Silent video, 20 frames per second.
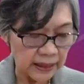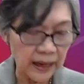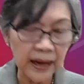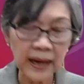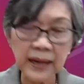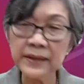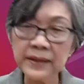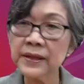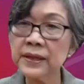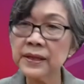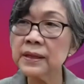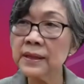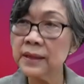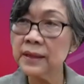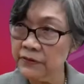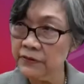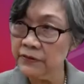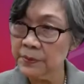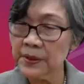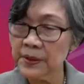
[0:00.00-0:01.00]
I think
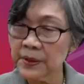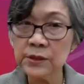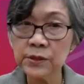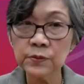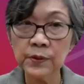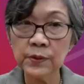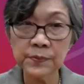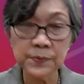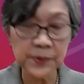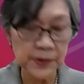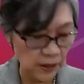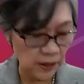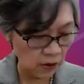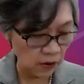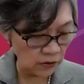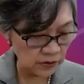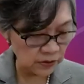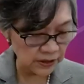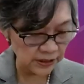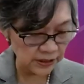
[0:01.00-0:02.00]
governments will be
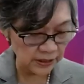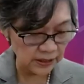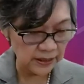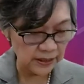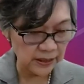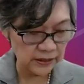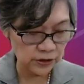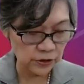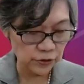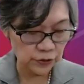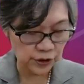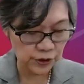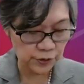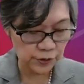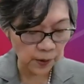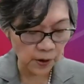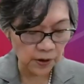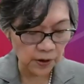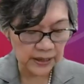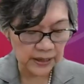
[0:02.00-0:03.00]
on the alert to
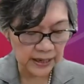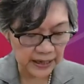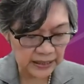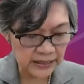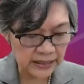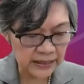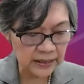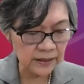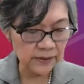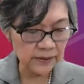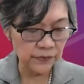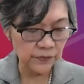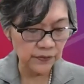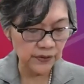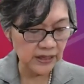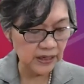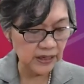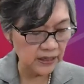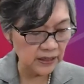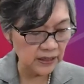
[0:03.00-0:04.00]
spot any
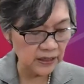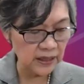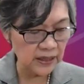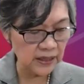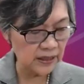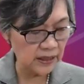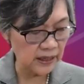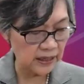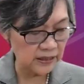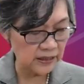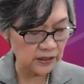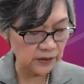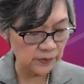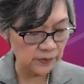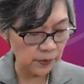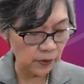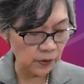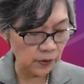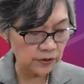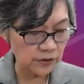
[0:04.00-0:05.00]
rekindling and
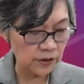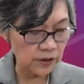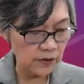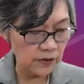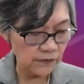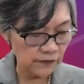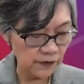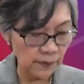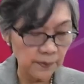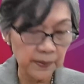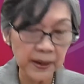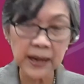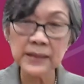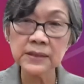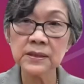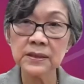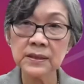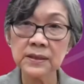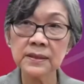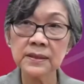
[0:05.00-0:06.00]
support from
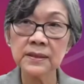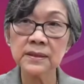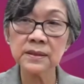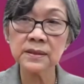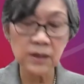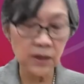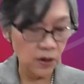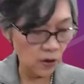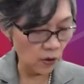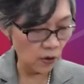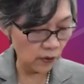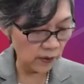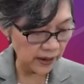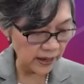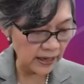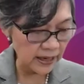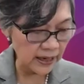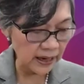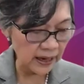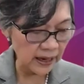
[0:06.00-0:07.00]
ISIS or
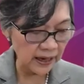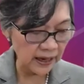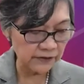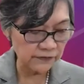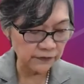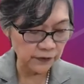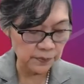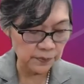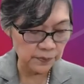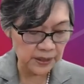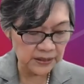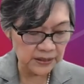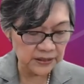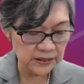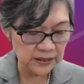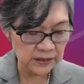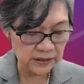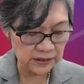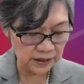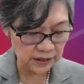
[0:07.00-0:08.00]
AI for
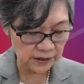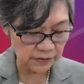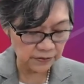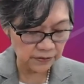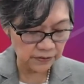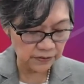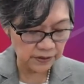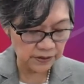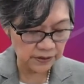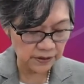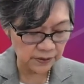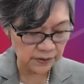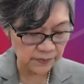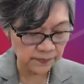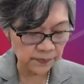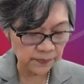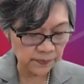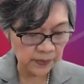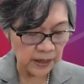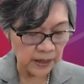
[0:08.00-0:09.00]
militant
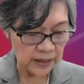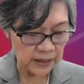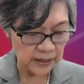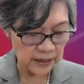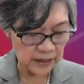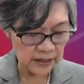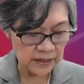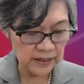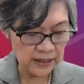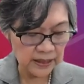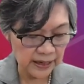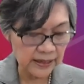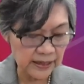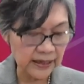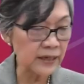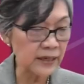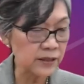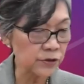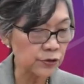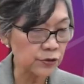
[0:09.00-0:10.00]
terrorism in their
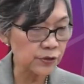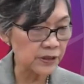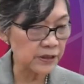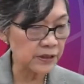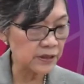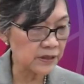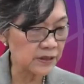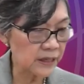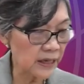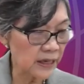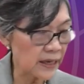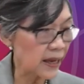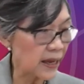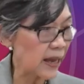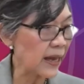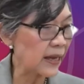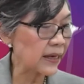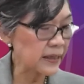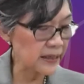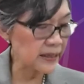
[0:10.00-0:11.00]
countries,
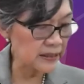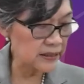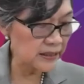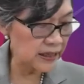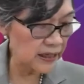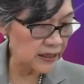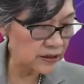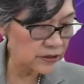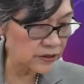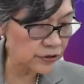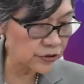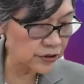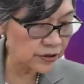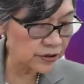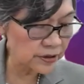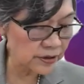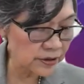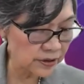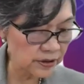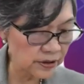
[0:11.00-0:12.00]
and
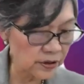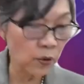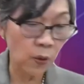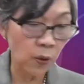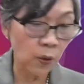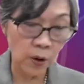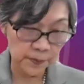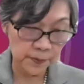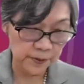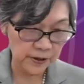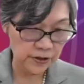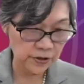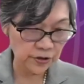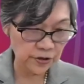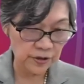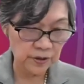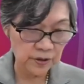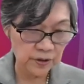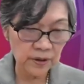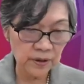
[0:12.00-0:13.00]
intelligence
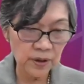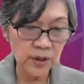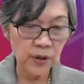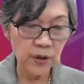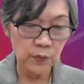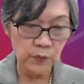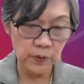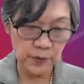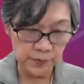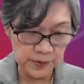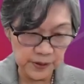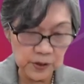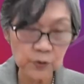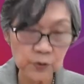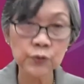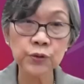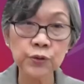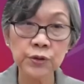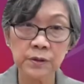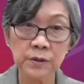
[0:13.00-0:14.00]
cooperation will be
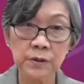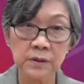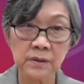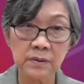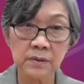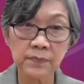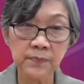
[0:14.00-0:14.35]
crucial,